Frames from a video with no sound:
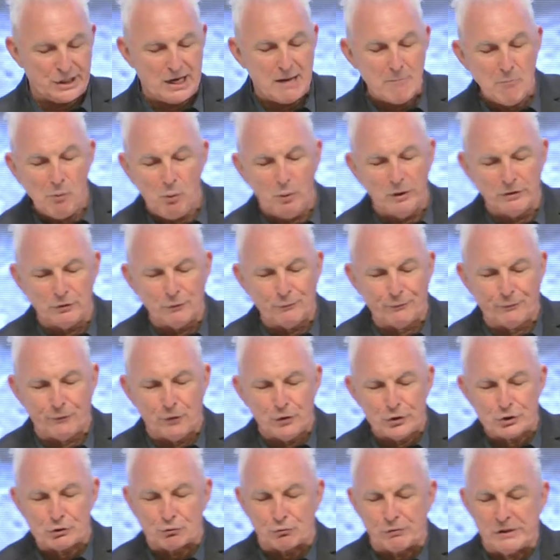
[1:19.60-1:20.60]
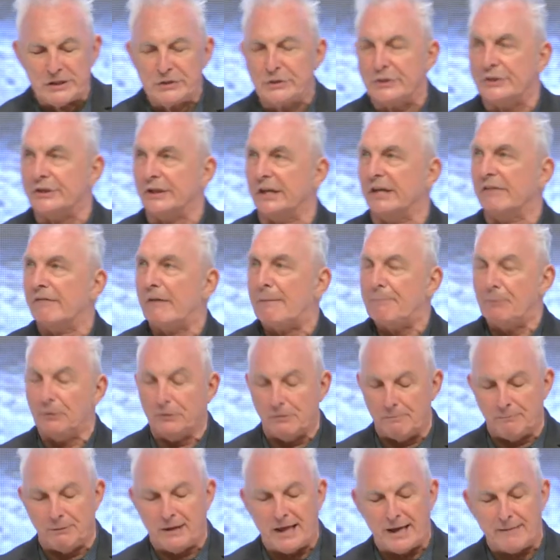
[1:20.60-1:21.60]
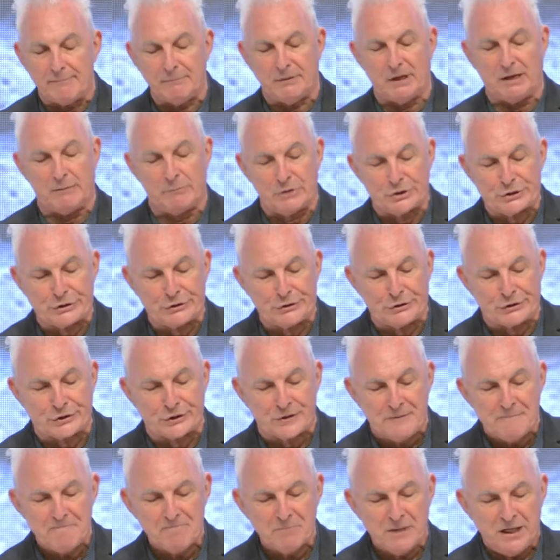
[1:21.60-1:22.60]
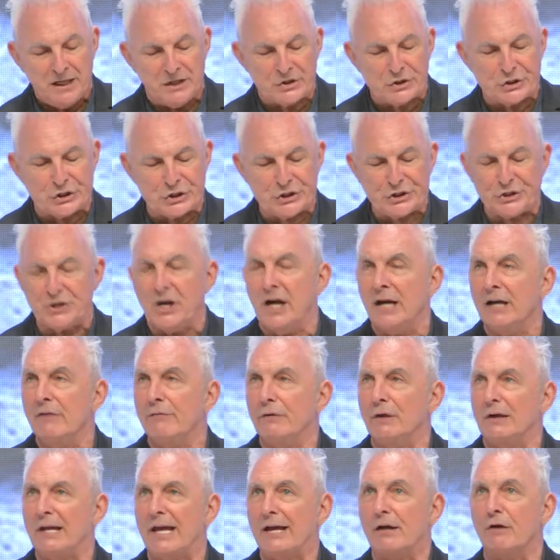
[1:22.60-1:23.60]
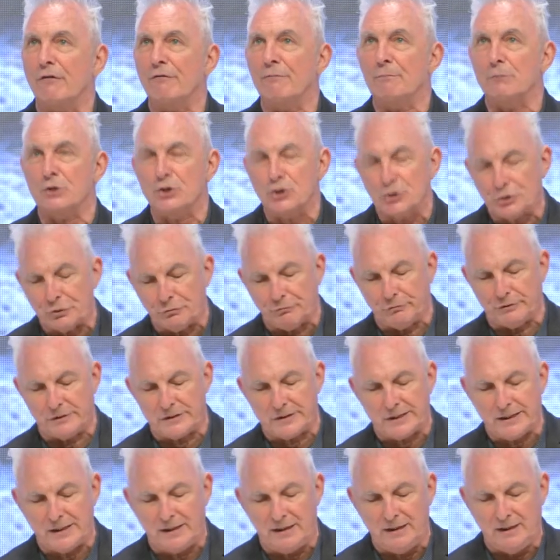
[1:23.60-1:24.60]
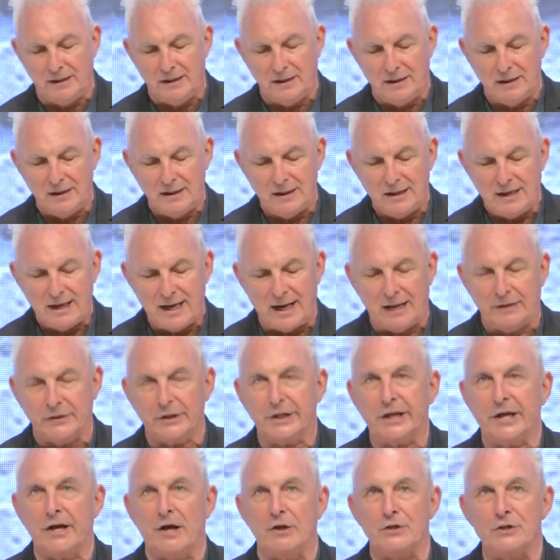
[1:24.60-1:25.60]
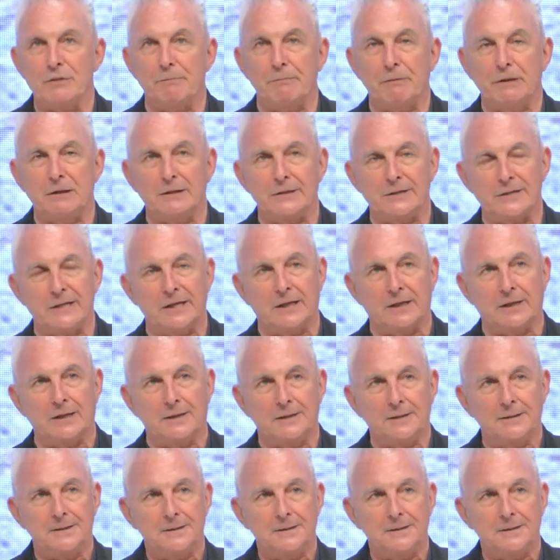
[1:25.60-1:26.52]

number one, the first reason to give up on the blame game is this it's a sign of a lack of maturity and accountability.